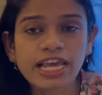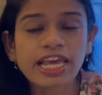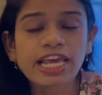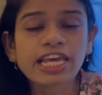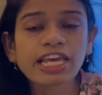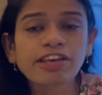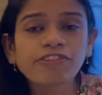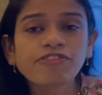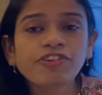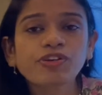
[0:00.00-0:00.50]

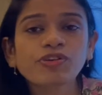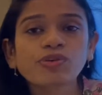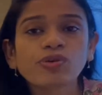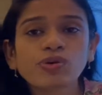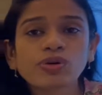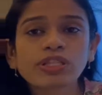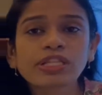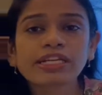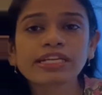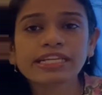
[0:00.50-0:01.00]
If you
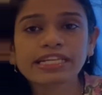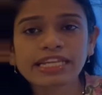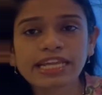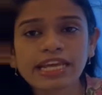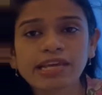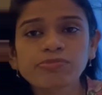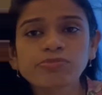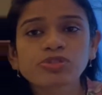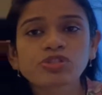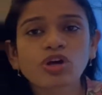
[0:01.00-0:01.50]
know the
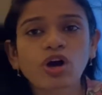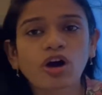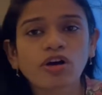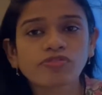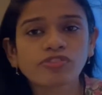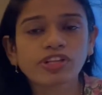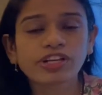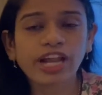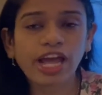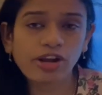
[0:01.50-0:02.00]
names
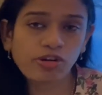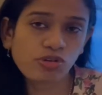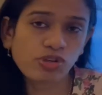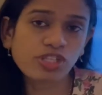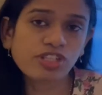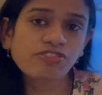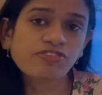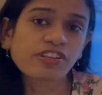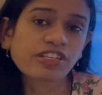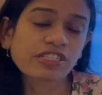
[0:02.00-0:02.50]
of the
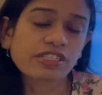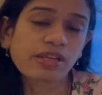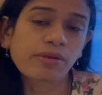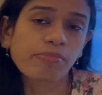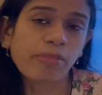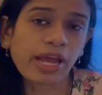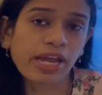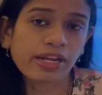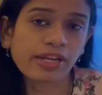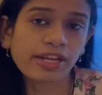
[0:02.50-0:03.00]
nitrogen fixing
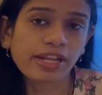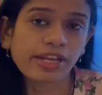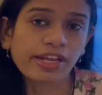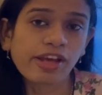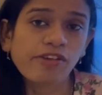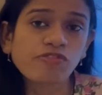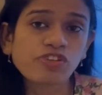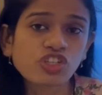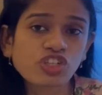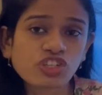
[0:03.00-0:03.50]

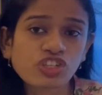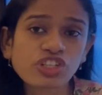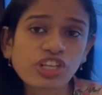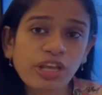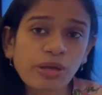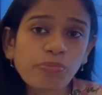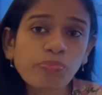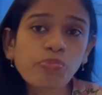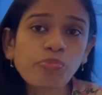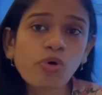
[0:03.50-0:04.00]
bacteria, which is
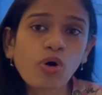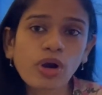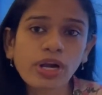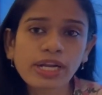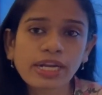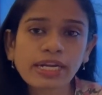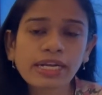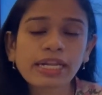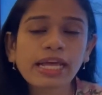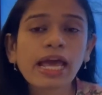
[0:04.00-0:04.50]

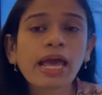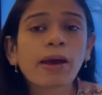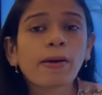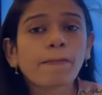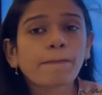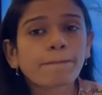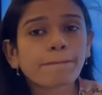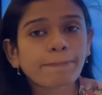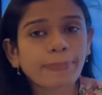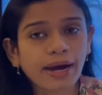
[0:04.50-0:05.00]
important
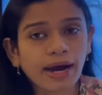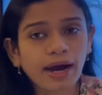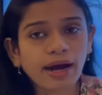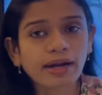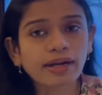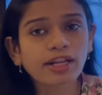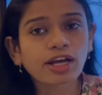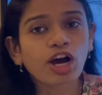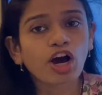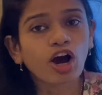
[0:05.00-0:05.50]
part
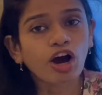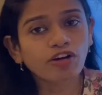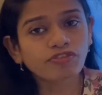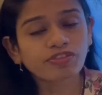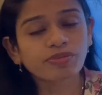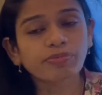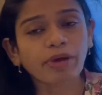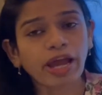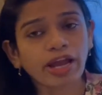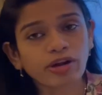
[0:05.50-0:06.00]
of the
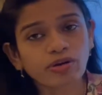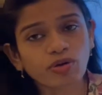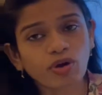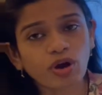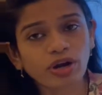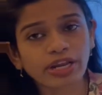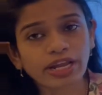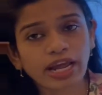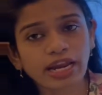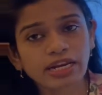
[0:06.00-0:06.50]

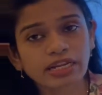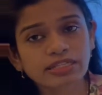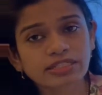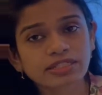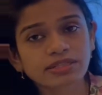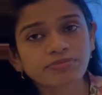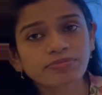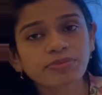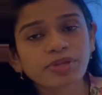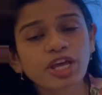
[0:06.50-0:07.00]

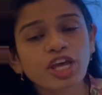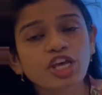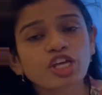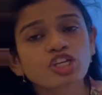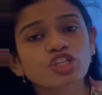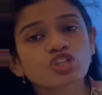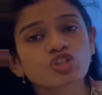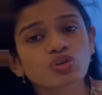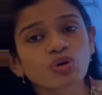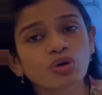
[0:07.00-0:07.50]
microorganism,
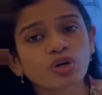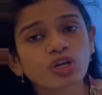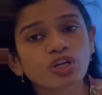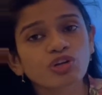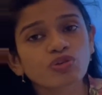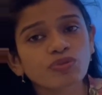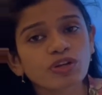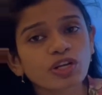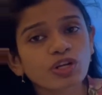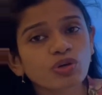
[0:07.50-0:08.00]
so
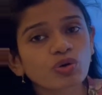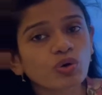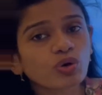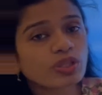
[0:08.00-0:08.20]
you will know